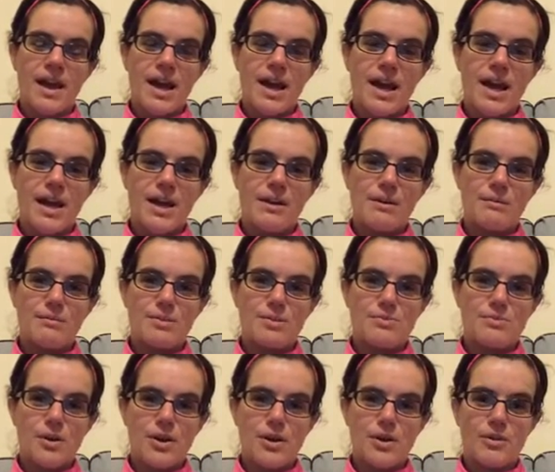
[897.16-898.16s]

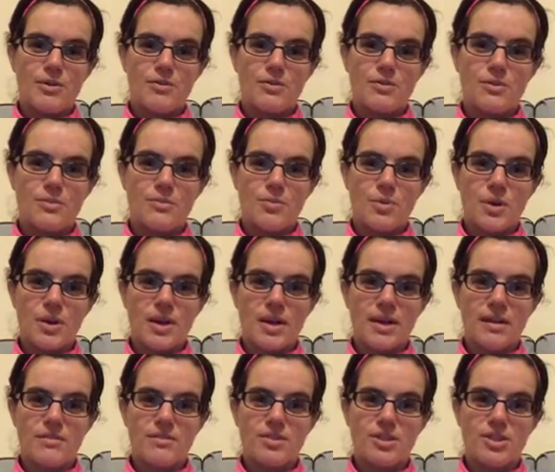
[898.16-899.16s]
tomorrow
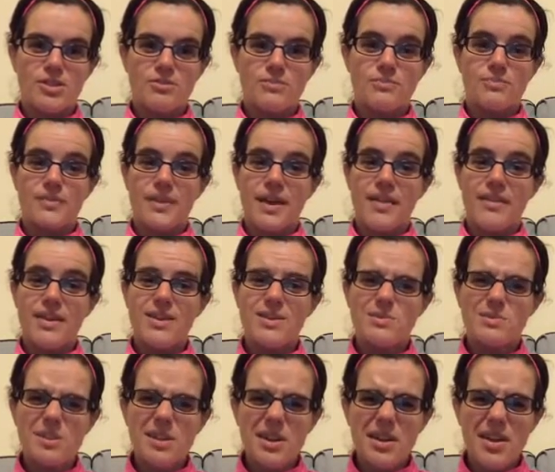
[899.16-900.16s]
morning too. And
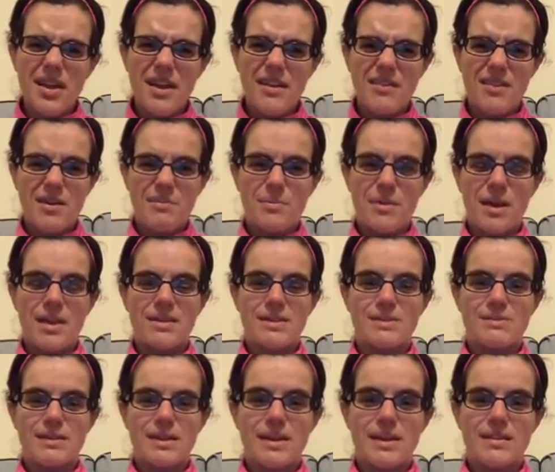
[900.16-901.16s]
that's really all I've got planned
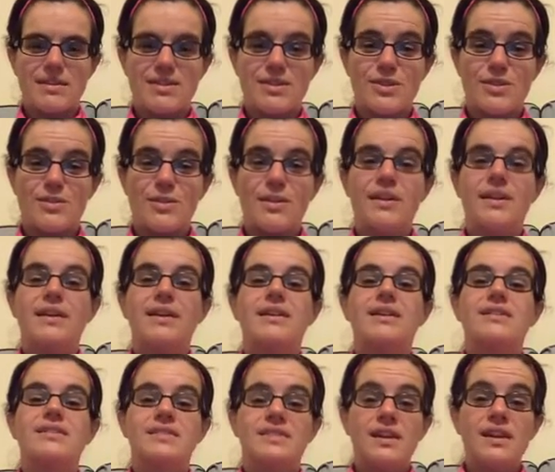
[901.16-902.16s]
this weekend. So
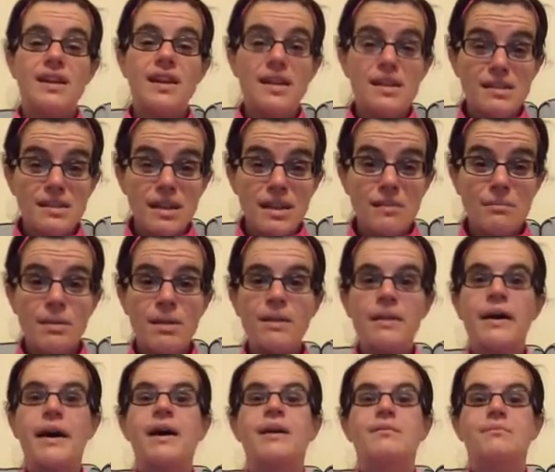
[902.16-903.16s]
Sunday is going to be
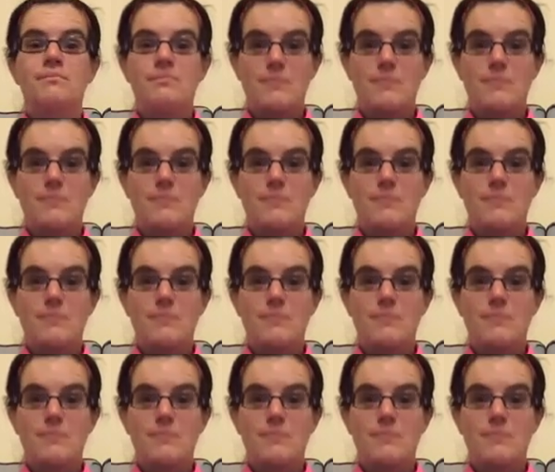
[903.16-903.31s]
that